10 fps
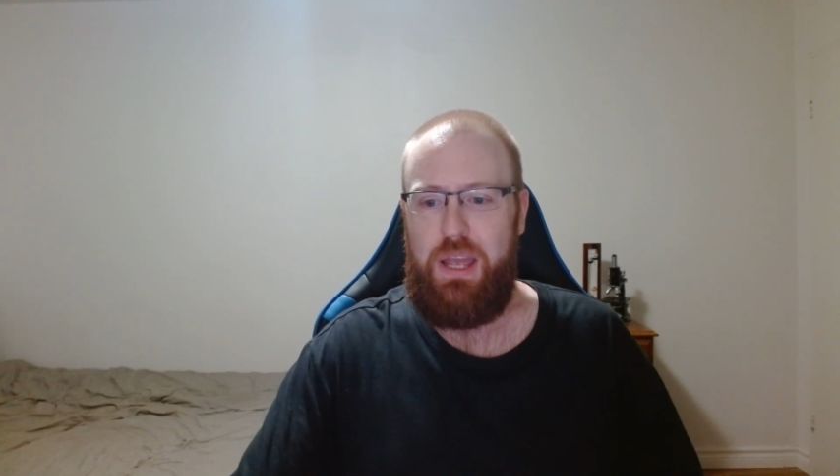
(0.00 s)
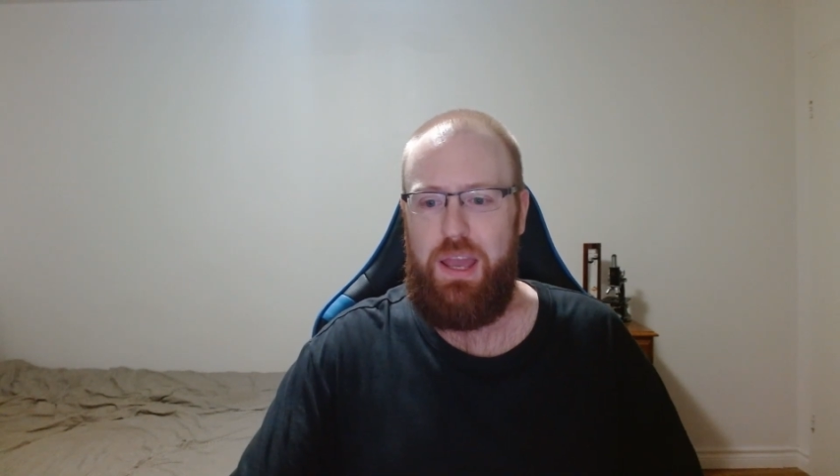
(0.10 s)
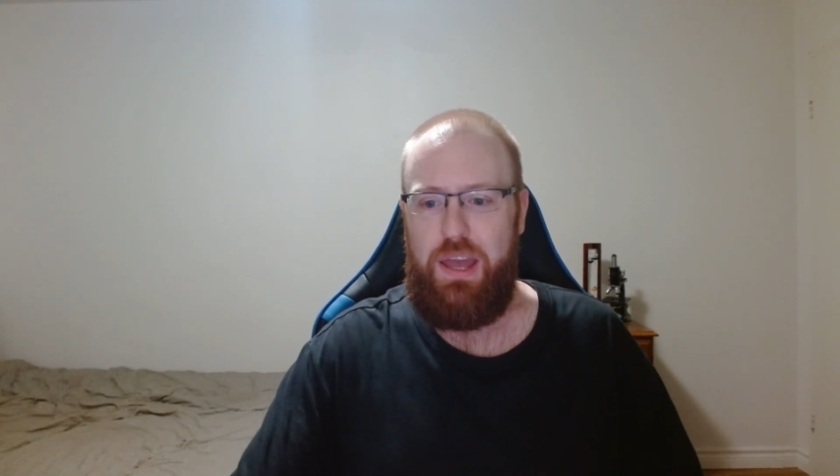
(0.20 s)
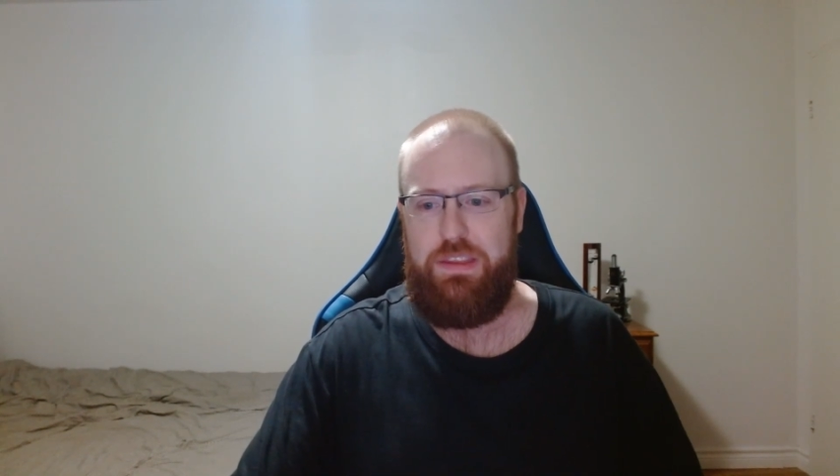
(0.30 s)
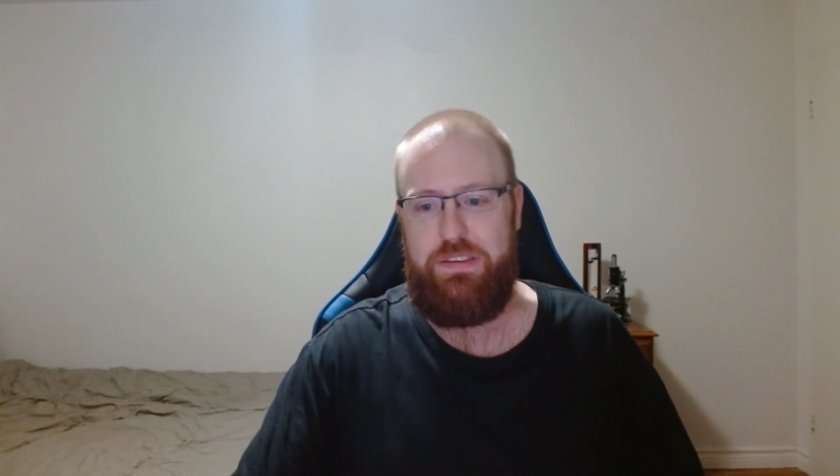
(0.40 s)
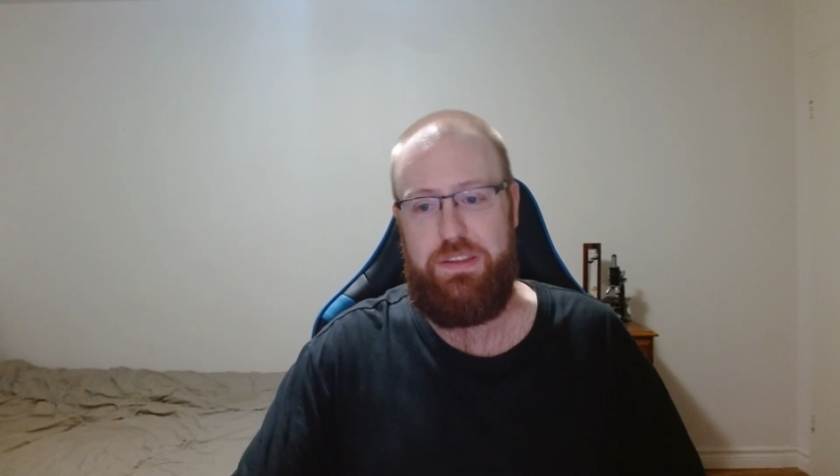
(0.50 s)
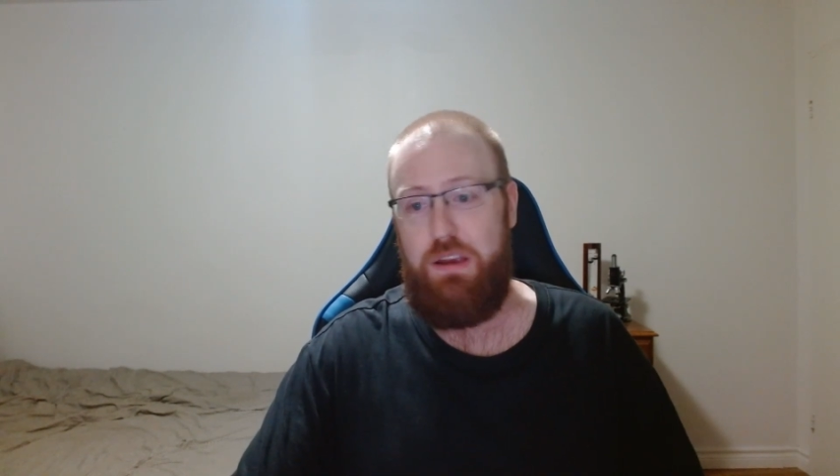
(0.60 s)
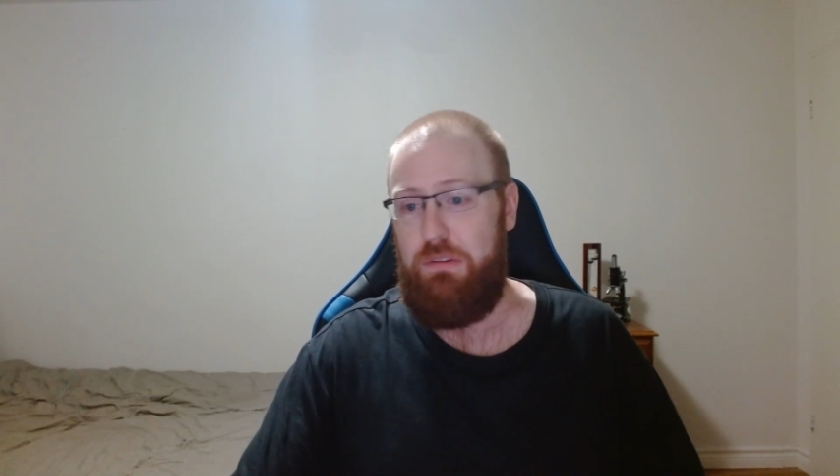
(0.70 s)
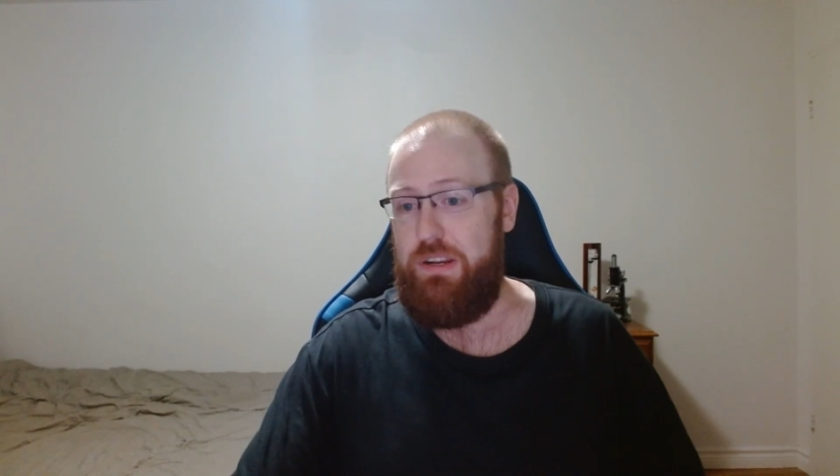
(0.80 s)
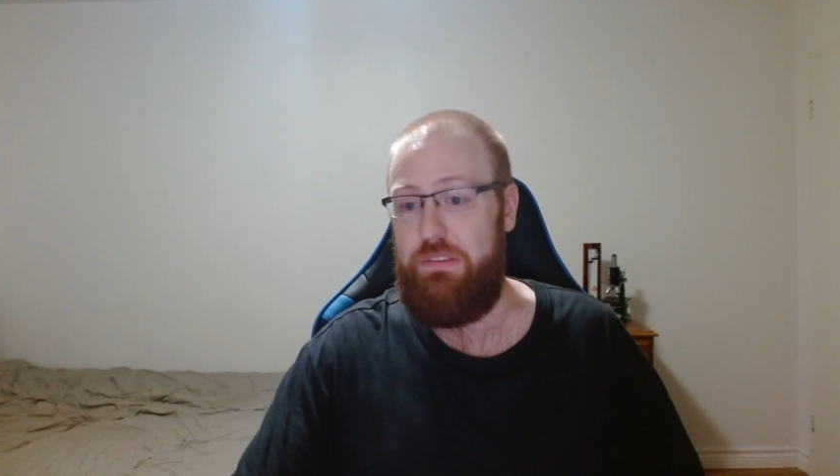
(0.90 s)
And this
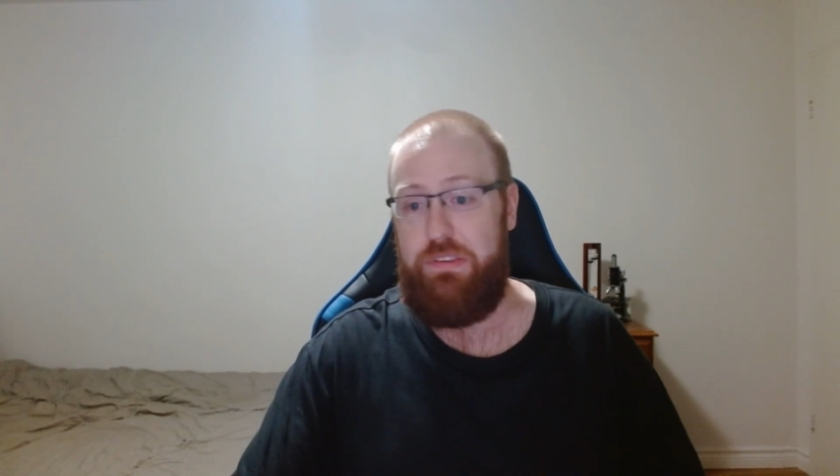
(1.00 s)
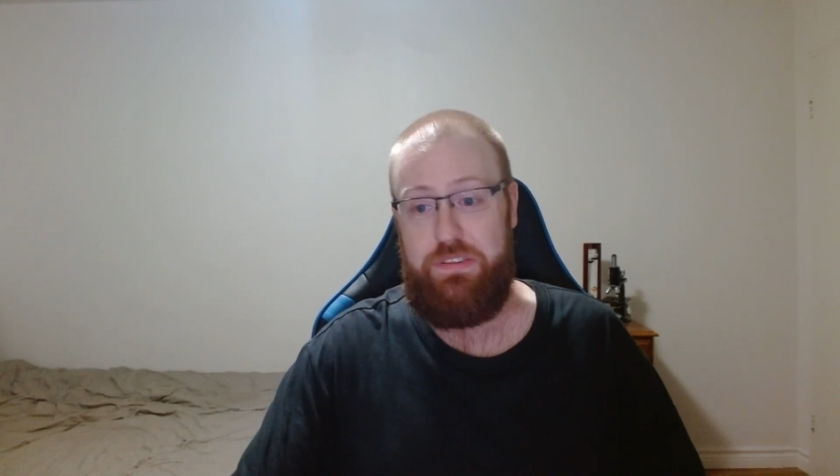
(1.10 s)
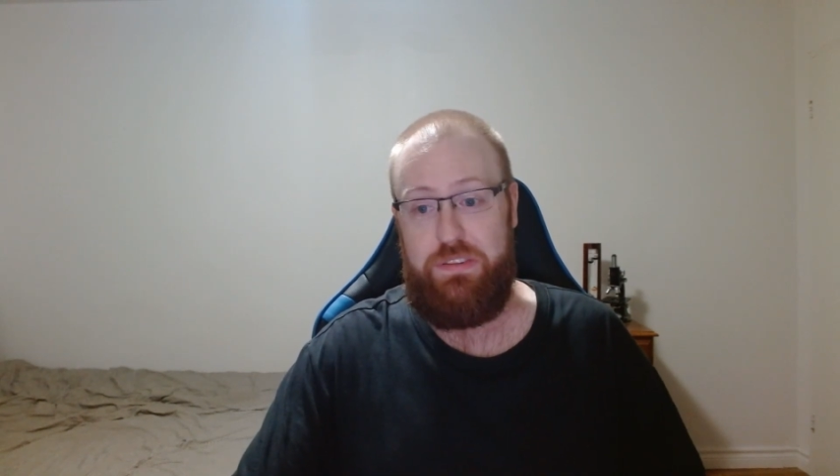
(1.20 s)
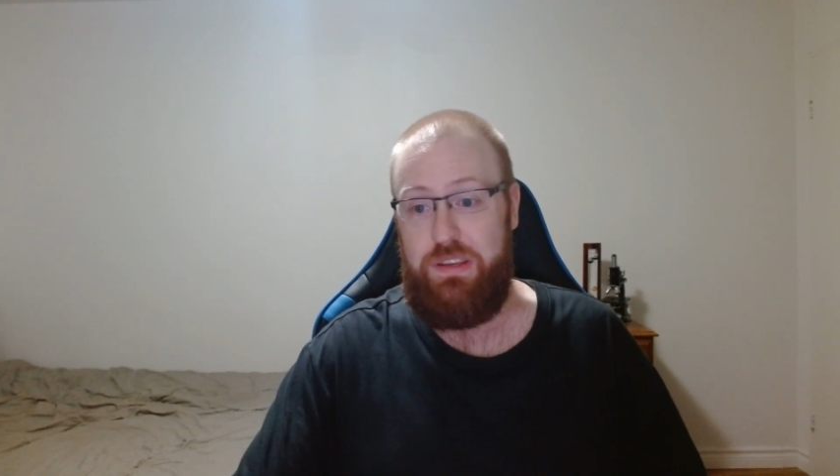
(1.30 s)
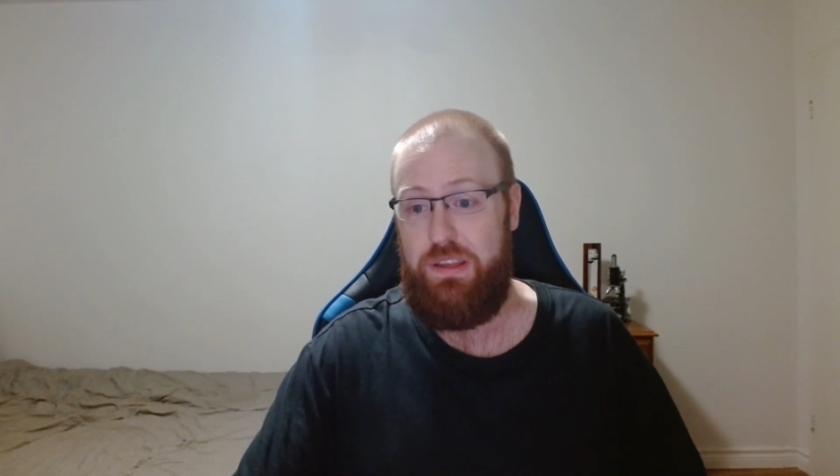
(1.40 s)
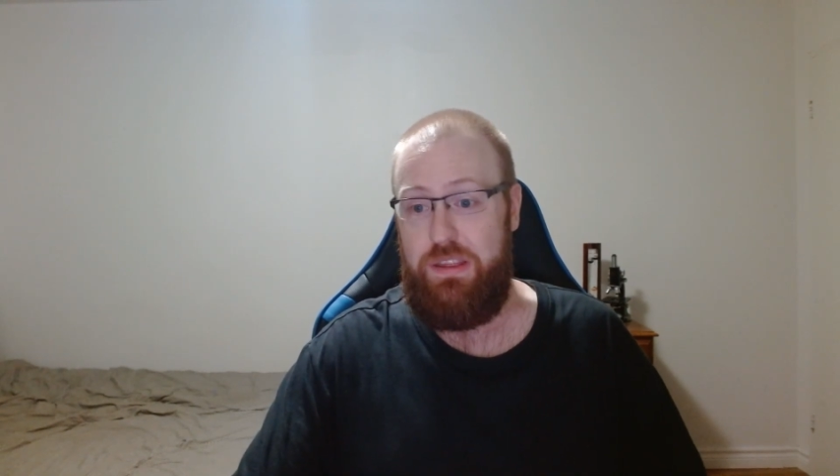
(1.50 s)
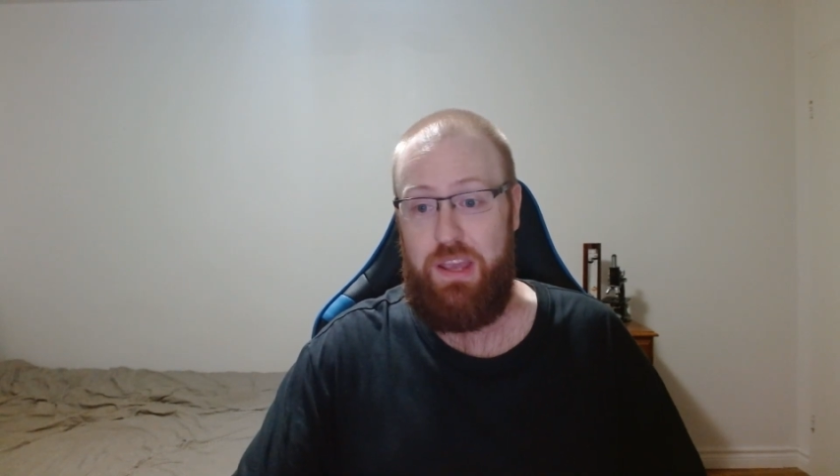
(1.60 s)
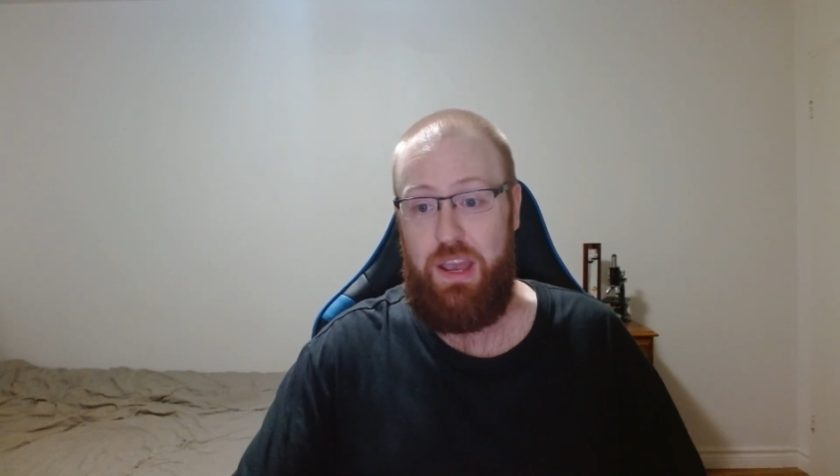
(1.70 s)
narrative is the